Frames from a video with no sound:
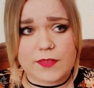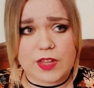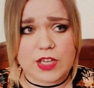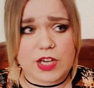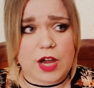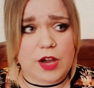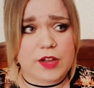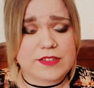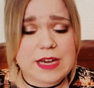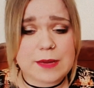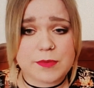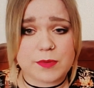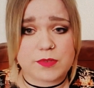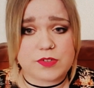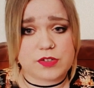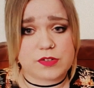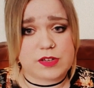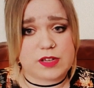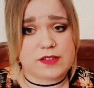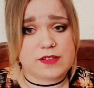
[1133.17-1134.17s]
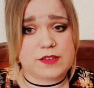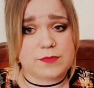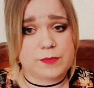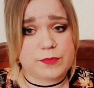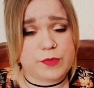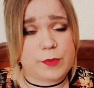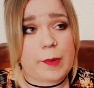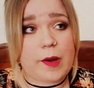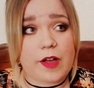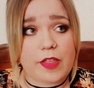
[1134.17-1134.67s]
I tapped my shoulder, I
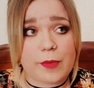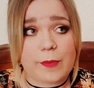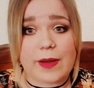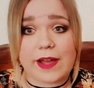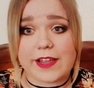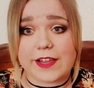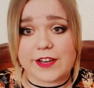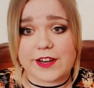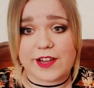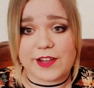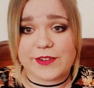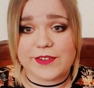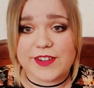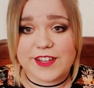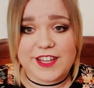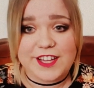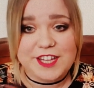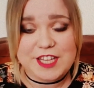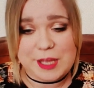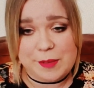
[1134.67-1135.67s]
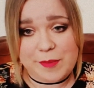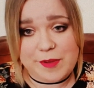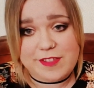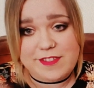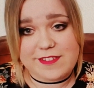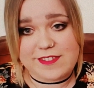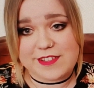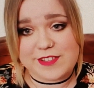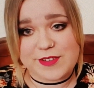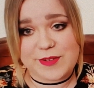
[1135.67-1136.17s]
said, by the way, your bus
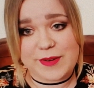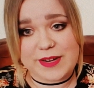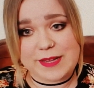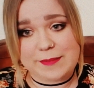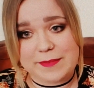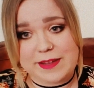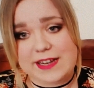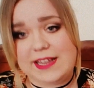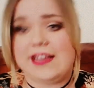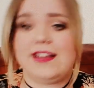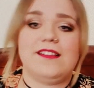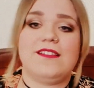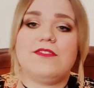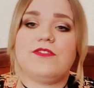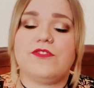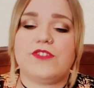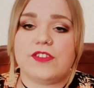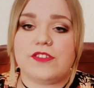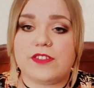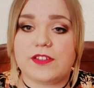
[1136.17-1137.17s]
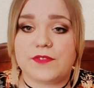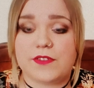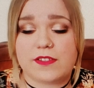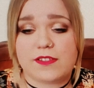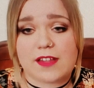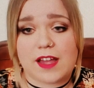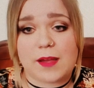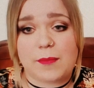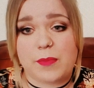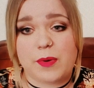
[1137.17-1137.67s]
is in 20 minutes, just if you
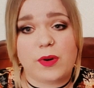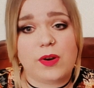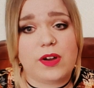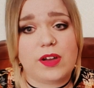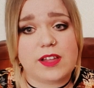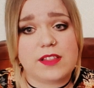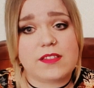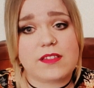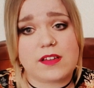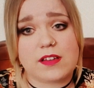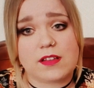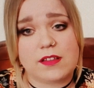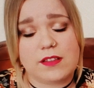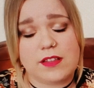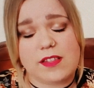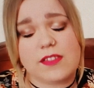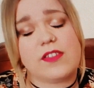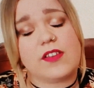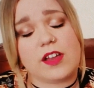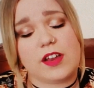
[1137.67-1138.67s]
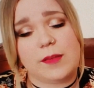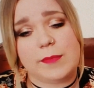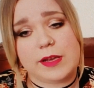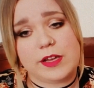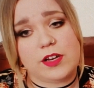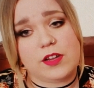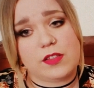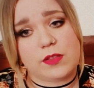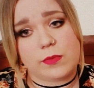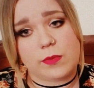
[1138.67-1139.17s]
stay put, there's going to be
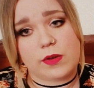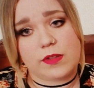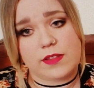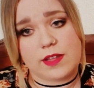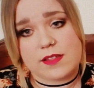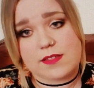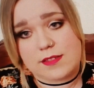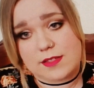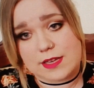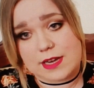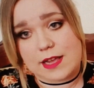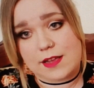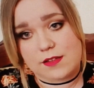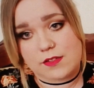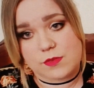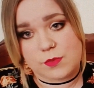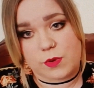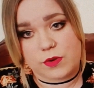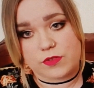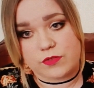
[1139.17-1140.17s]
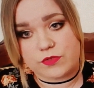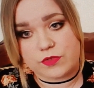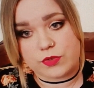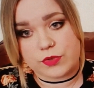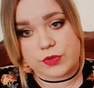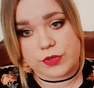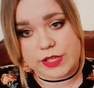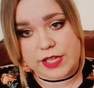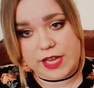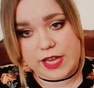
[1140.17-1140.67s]
another one, that's the next one
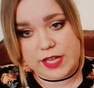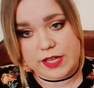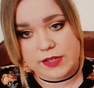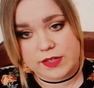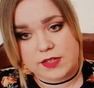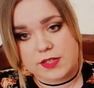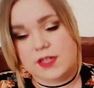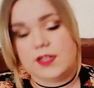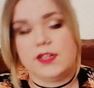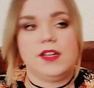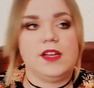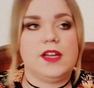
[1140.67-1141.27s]
for you.